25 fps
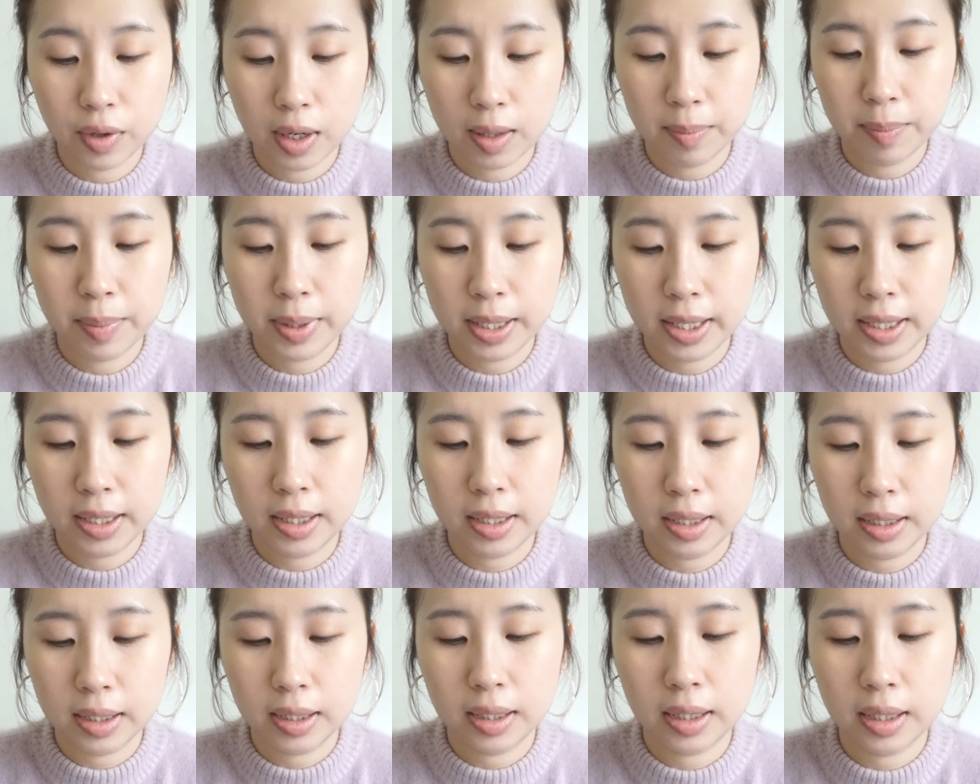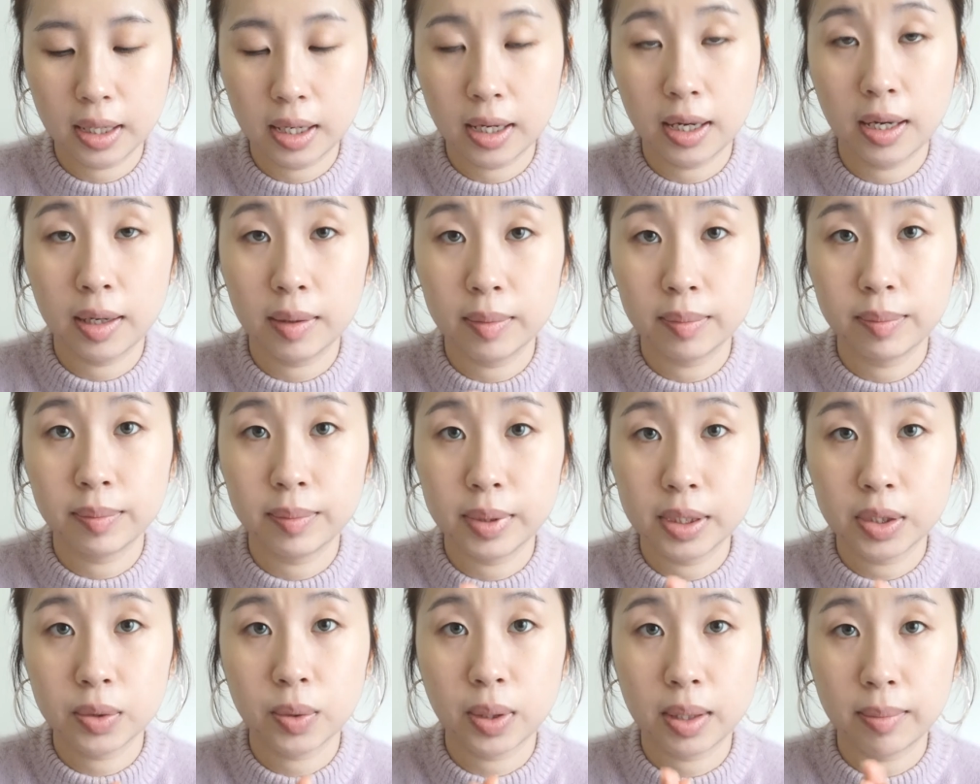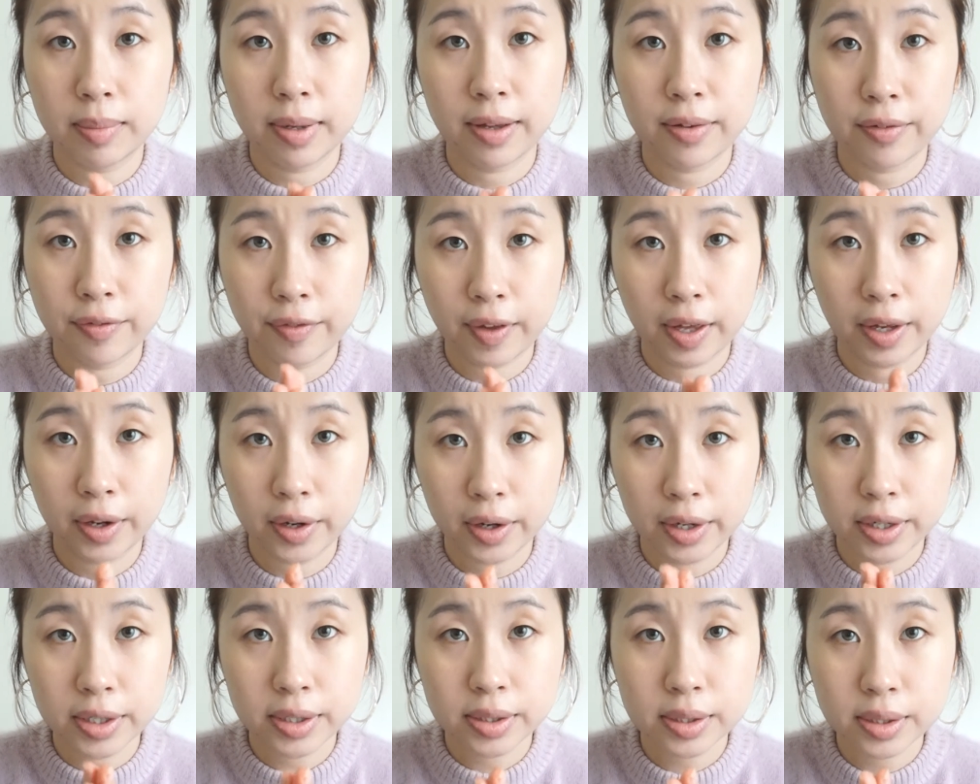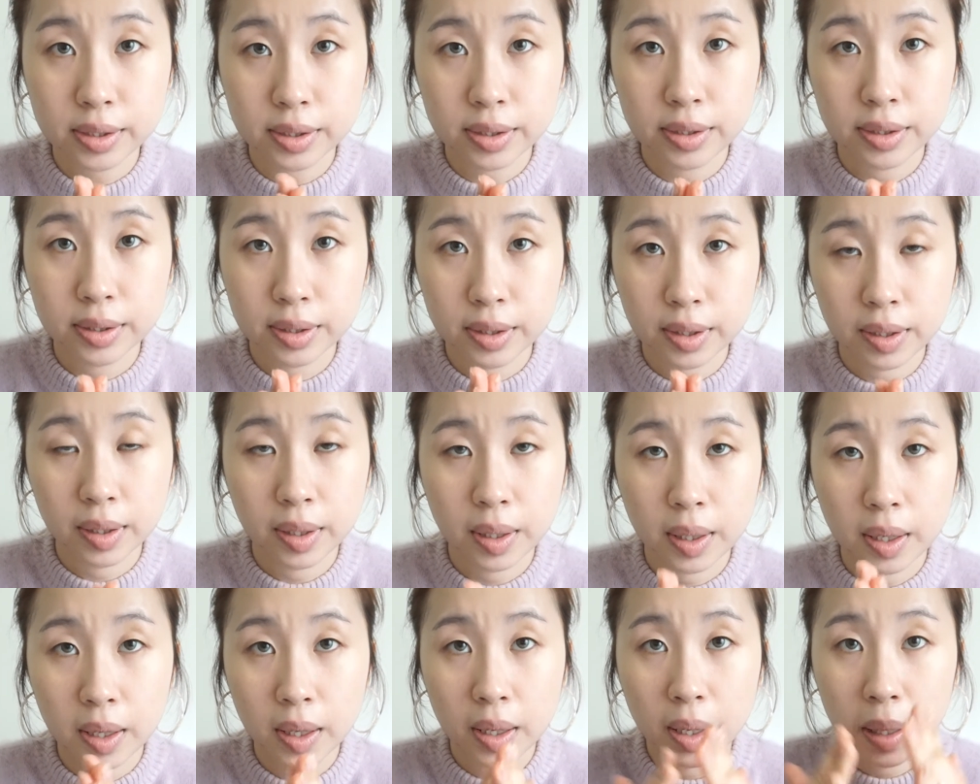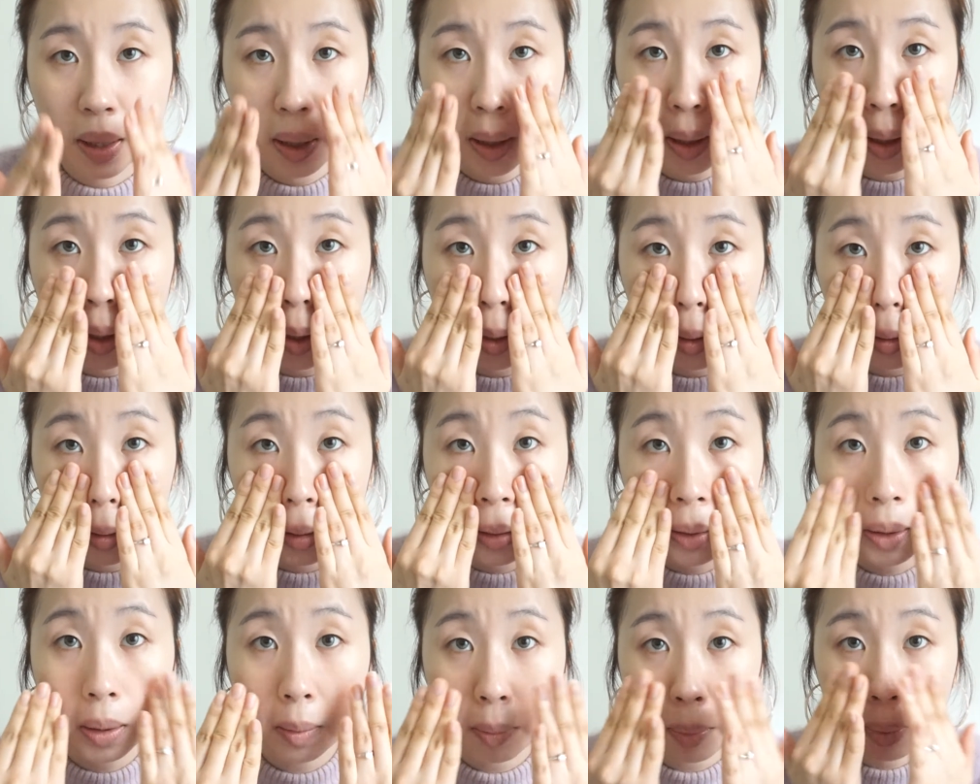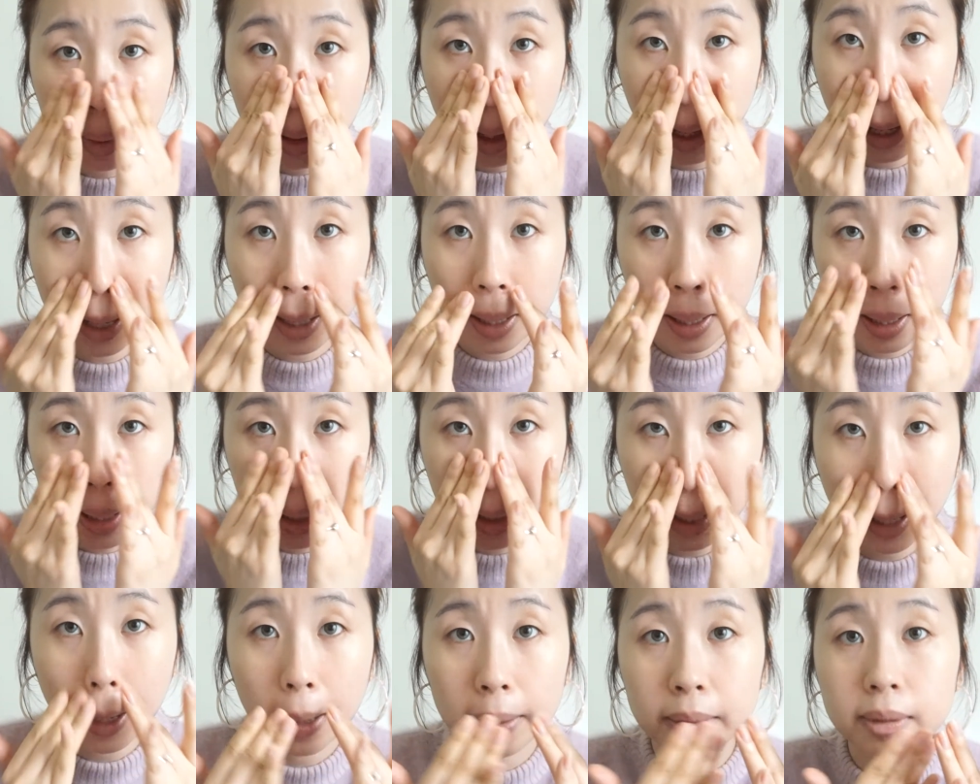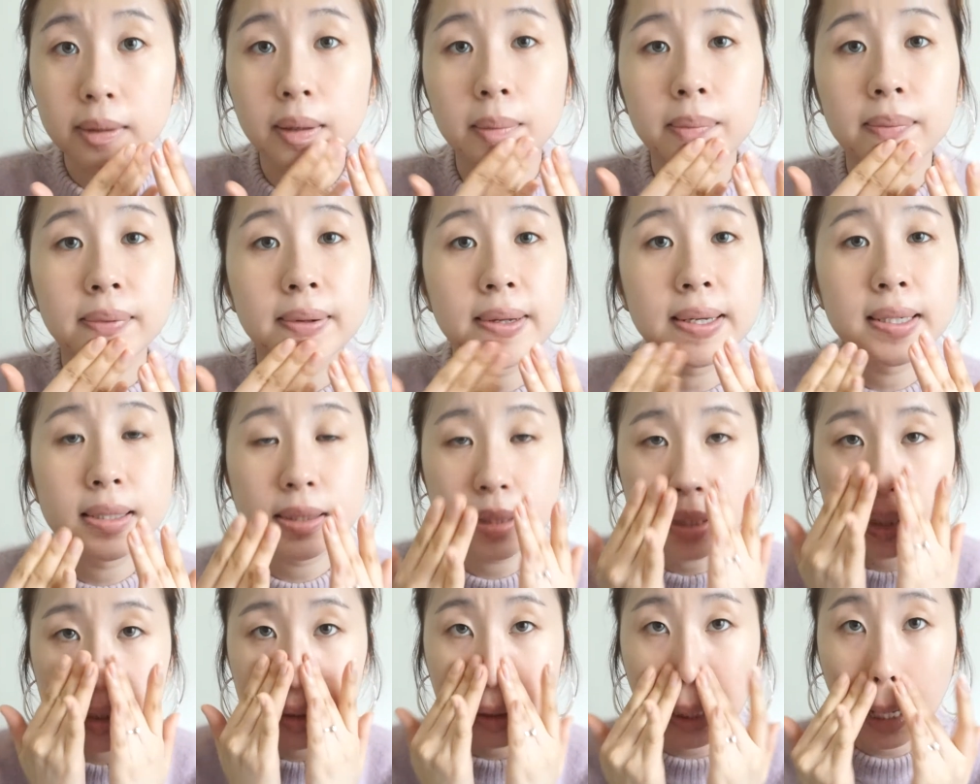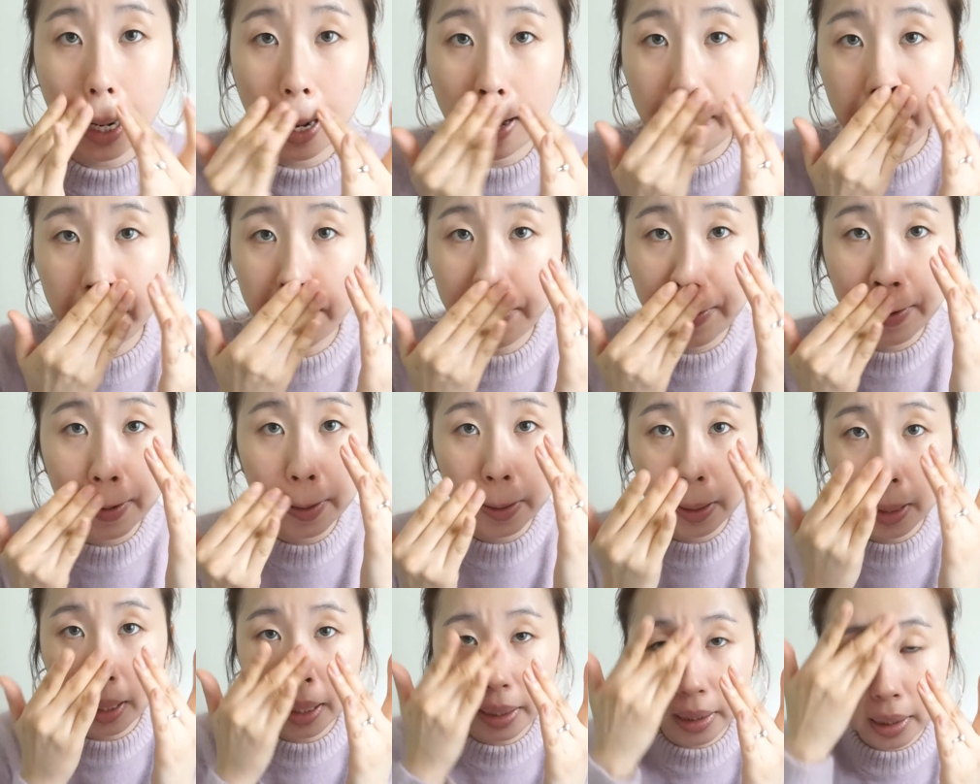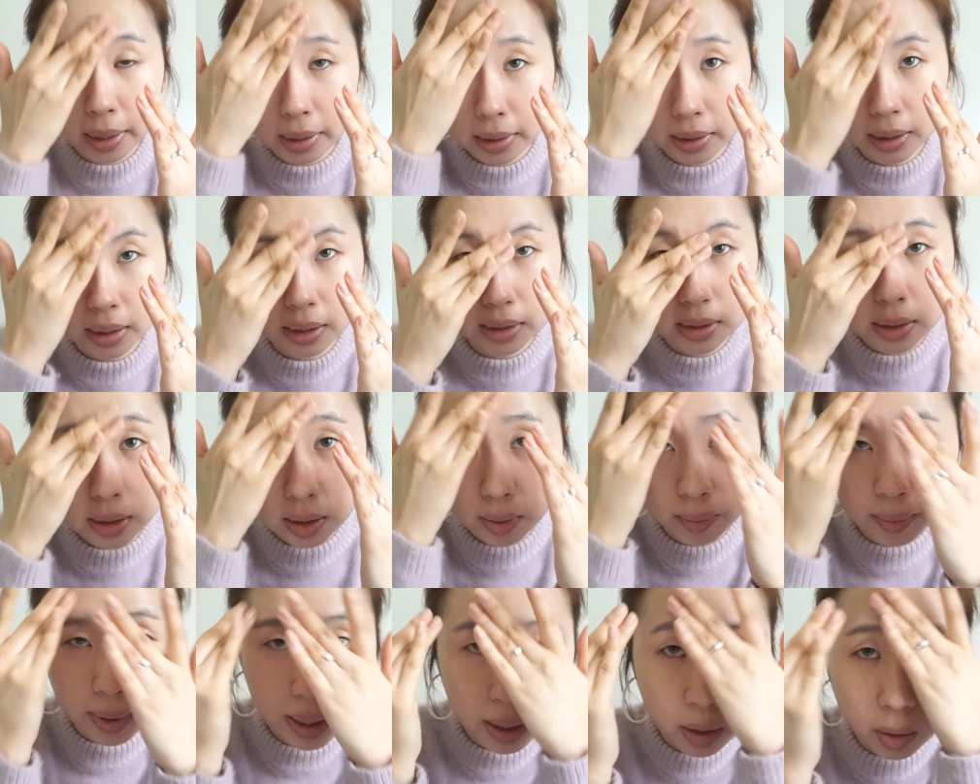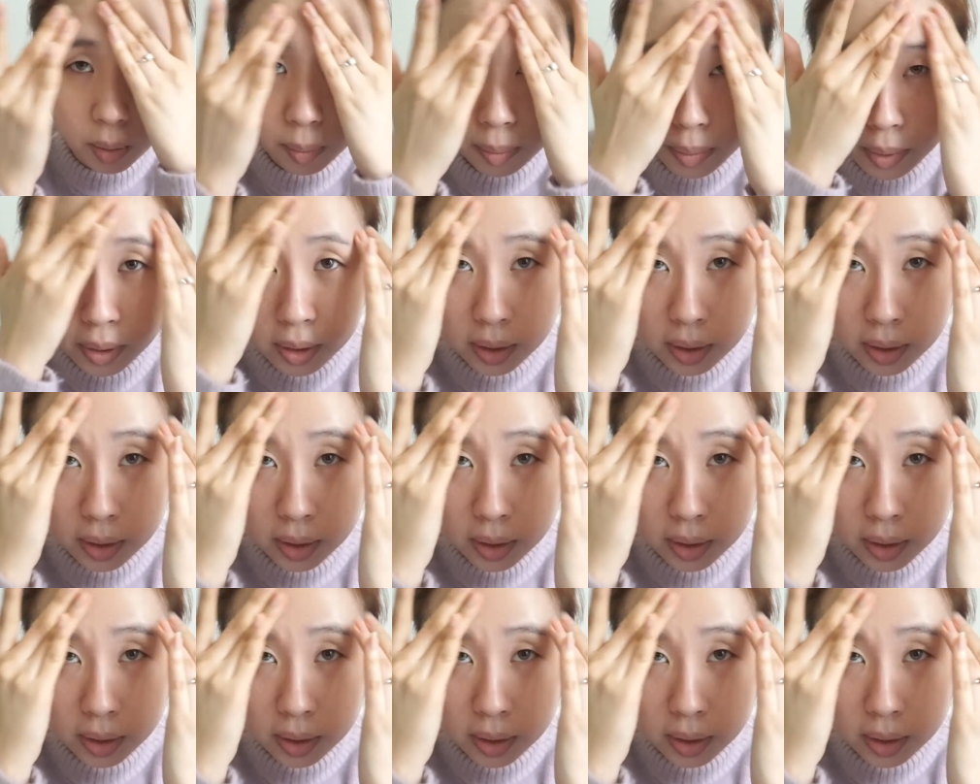rub it between my fingers and just apply it at the places that I feel like I need some help.